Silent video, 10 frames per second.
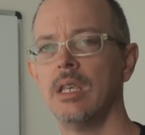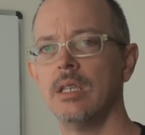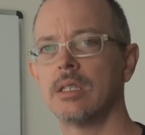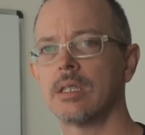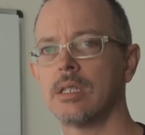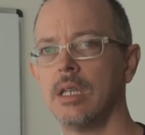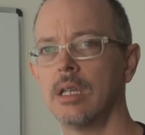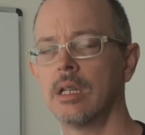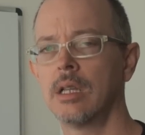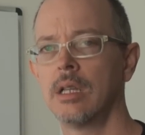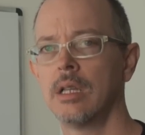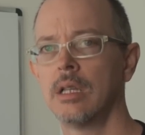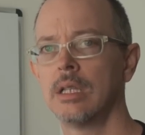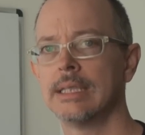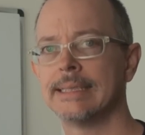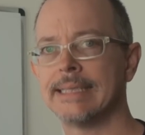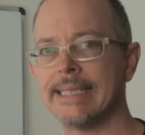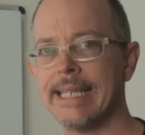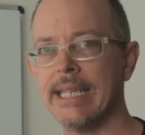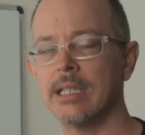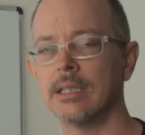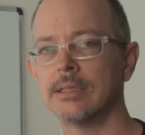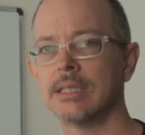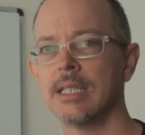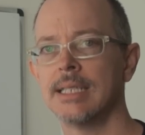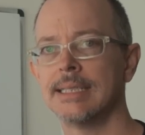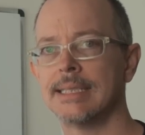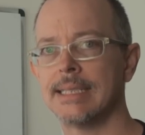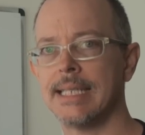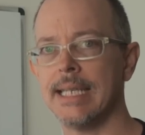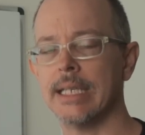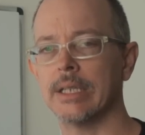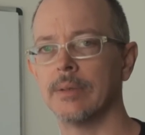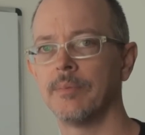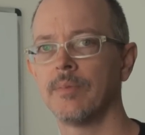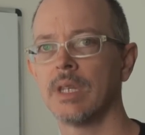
He still steals steel.